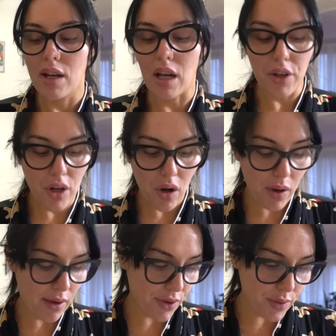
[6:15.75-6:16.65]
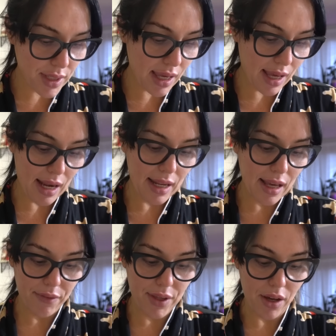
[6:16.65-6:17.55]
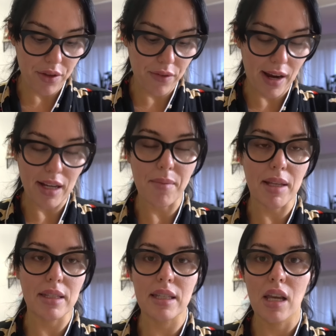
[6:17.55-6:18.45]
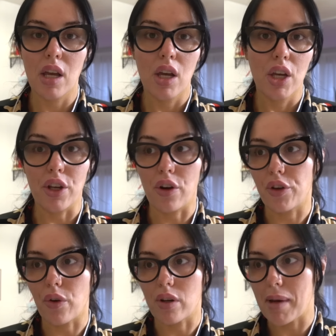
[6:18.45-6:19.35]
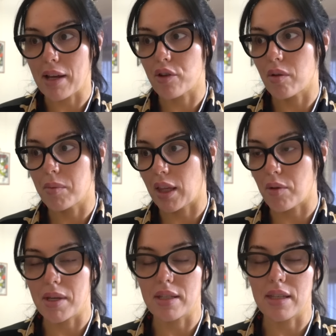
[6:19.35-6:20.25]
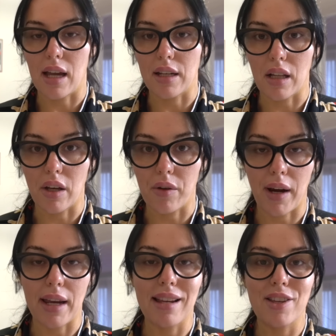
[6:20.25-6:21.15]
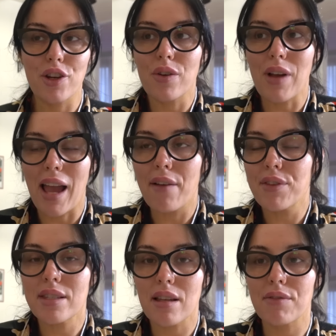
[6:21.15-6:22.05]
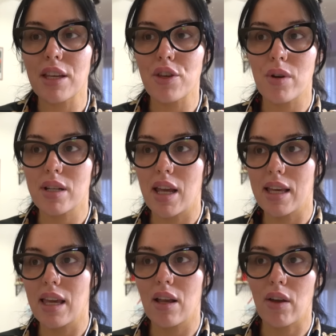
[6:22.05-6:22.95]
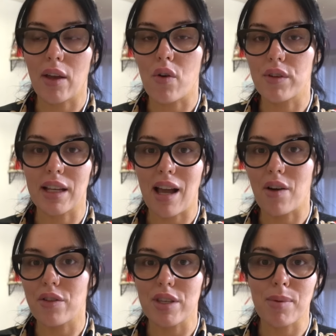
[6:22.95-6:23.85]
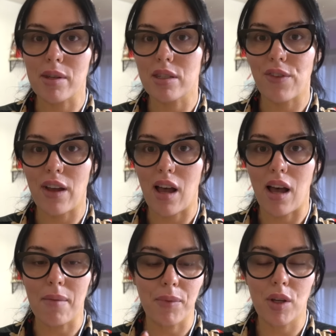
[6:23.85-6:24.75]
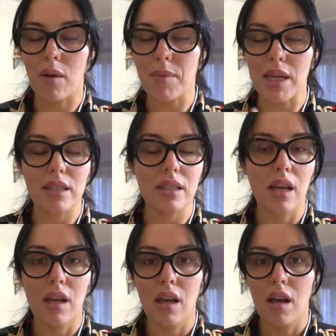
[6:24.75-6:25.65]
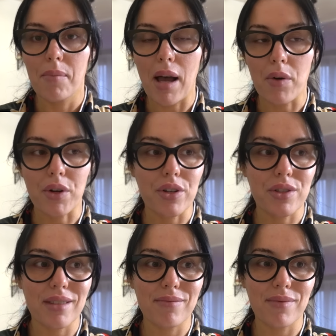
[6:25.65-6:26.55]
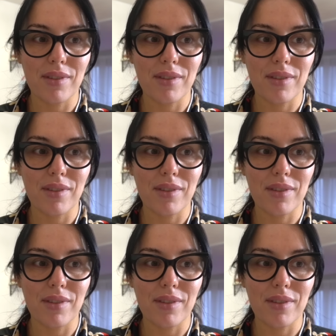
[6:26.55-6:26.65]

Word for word: Now, you know, if you take any of the other vitamins, you know, you go to the bathroom, you like your peas neon yellow, right? You have the stuff that you are taking like over the counter, these pills, um, gummies, powders,